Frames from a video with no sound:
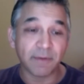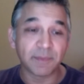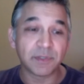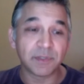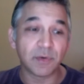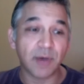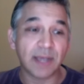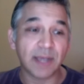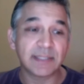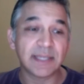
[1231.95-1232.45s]

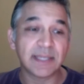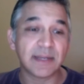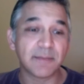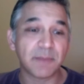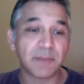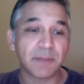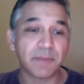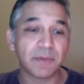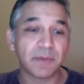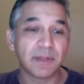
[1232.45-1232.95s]
So I say to
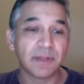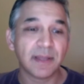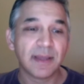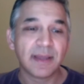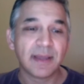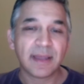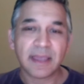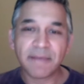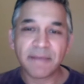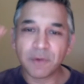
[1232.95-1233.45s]
people,
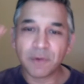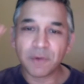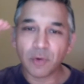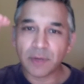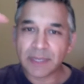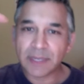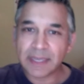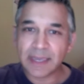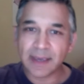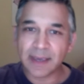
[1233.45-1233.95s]
if you're
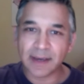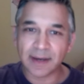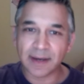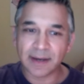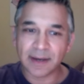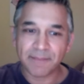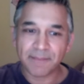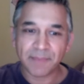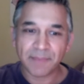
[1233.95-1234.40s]
here